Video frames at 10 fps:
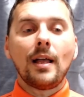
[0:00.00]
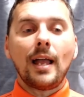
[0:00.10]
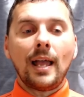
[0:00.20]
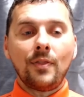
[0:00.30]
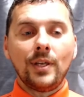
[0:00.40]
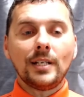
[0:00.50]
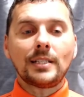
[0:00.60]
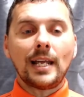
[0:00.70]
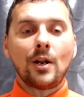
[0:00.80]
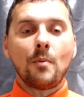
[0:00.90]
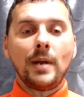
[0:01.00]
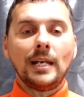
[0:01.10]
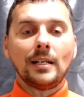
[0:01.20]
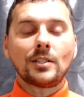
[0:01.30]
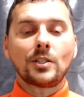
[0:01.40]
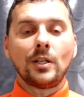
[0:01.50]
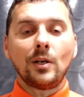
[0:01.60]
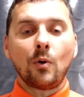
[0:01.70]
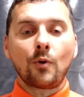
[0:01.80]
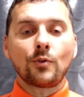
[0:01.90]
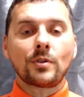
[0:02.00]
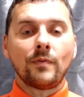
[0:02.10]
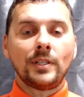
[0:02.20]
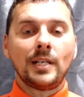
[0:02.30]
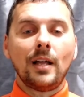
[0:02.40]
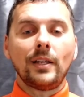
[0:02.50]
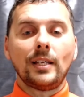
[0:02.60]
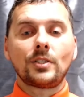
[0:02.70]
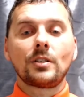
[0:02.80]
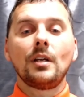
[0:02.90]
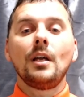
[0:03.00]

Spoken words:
and this in obedience to the orders of Vitellius,